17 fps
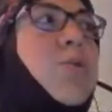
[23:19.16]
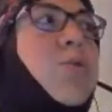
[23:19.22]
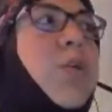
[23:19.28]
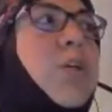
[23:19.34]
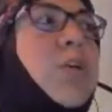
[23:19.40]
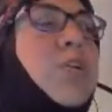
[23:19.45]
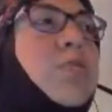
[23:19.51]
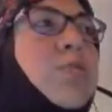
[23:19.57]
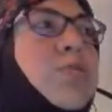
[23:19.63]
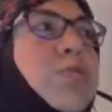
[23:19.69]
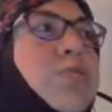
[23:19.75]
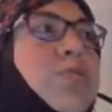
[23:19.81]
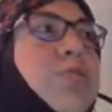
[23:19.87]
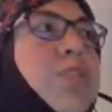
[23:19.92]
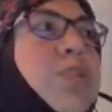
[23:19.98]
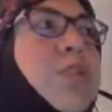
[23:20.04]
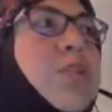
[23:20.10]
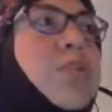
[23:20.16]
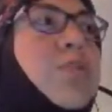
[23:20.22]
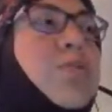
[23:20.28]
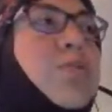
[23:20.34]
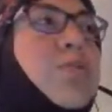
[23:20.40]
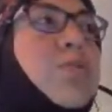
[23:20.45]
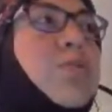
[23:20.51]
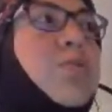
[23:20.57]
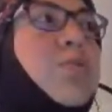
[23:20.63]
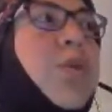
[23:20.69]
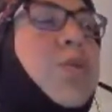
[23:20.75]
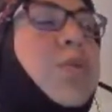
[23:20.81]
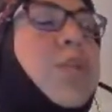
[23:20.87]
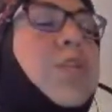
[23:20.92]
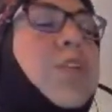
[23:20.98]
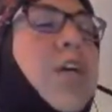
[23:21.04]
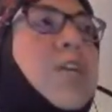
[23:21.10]
we go to where
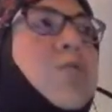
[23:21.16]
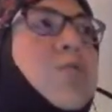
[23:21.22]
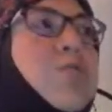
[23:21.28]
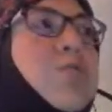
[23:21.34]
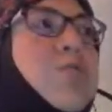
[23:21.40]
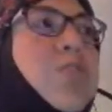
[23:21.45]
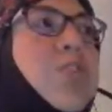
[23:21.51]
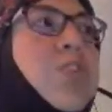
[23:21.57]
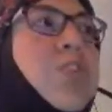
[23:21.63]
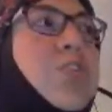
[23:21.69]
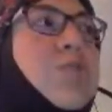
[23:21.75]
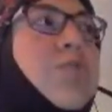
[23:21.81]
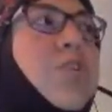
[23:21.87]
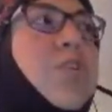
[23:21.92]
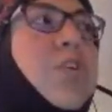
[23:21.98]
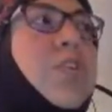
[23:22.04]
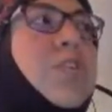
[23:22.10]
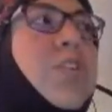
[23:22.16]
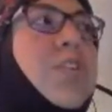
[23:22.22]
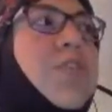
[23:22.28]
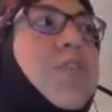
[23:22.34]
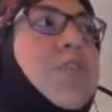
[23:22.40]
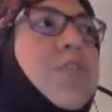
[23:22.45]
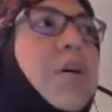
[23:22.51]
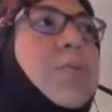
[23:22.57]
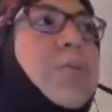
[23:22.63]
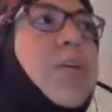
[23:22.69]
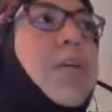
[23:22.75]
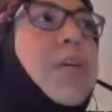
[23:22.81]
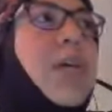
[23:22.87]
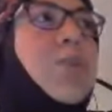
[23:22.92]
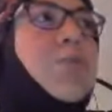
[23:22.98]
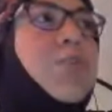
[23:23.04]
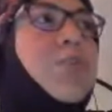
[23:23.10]
we try to search for Service
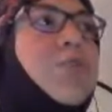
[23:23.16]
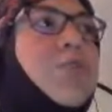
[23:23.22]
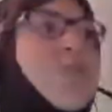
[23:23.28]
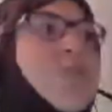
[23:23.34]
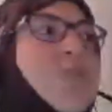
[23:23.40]
Fabric, our Service